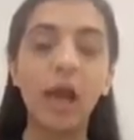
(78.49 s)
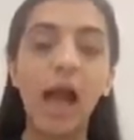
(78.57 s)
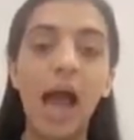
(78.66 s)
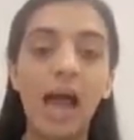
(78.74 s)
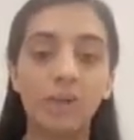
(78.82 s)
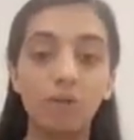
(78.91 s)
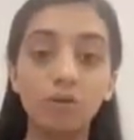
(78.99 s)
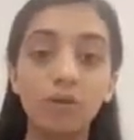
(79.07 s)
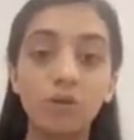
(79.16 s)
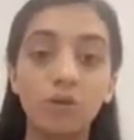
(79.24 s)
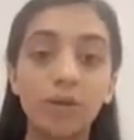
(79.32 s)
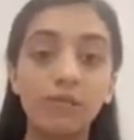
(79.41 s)
And also,
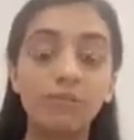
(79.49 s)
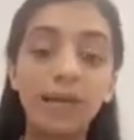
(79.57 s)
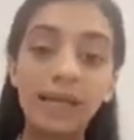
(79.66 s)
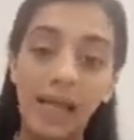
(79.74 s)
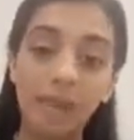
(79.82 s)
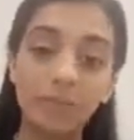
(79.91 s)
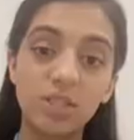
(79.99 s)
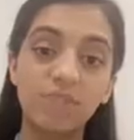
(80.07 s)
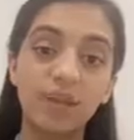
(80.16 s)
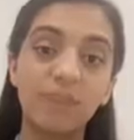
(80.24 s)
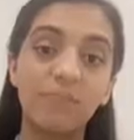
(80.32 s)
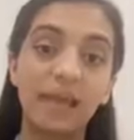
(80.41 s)
it really helps develop
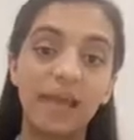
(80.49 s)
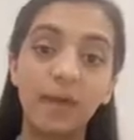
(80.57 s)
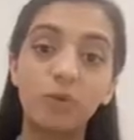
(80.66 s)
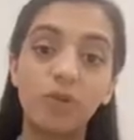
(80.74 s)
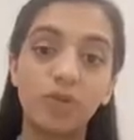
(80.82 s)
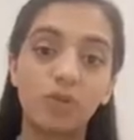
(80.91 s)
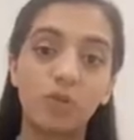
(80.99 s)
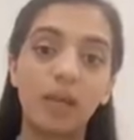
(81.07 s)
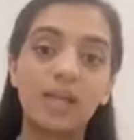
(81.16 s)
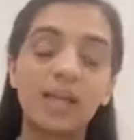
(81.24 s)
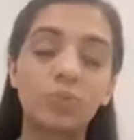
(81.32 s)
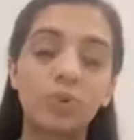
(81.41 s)
their language as well as
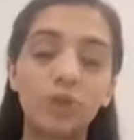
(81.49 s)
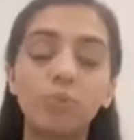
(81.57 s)
when you're